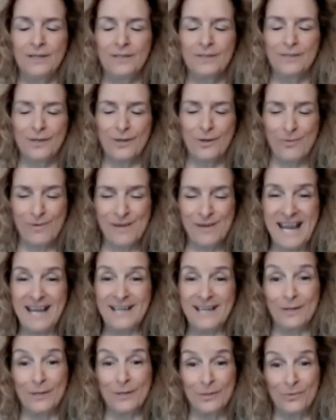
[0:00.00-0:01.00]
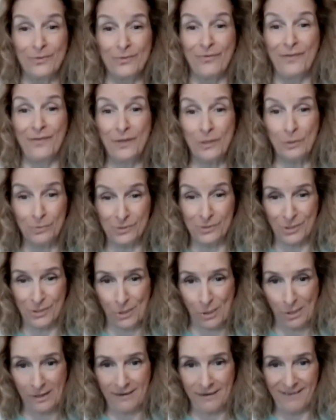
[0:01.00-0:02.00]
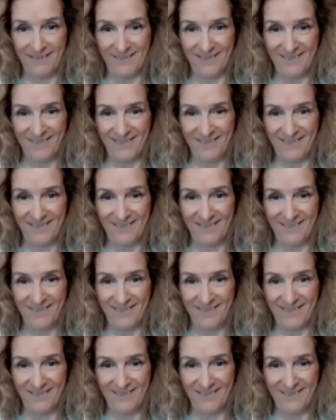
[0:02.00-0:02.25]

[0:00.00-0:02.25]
to create a new future."